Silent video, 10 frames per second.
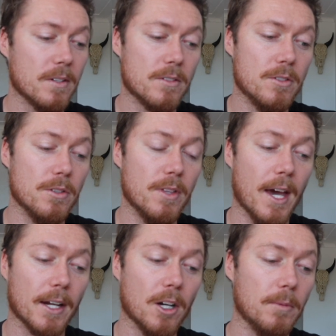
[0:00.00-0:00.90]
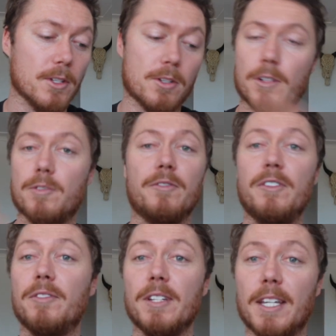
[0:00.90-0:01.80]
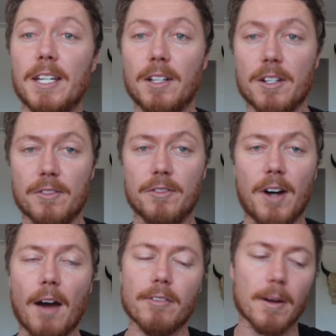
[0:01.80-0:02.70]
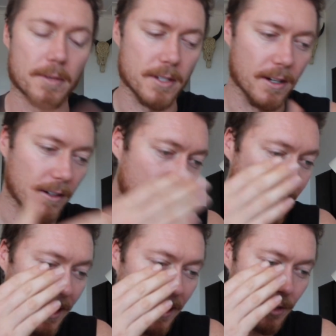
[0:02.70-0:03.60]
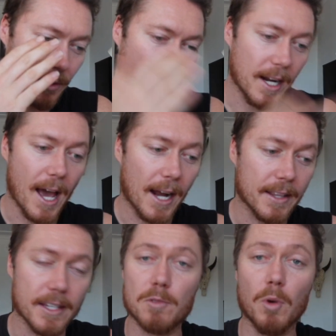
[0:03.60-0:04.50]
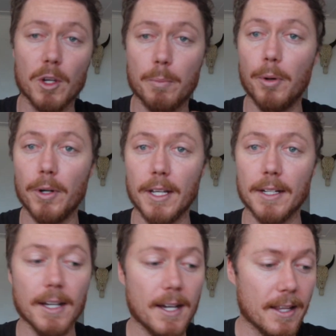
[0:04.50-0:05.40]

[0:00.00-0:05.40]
do their goblet squats with 50 kilos for 5 reps. So you'll get out of this what you put in.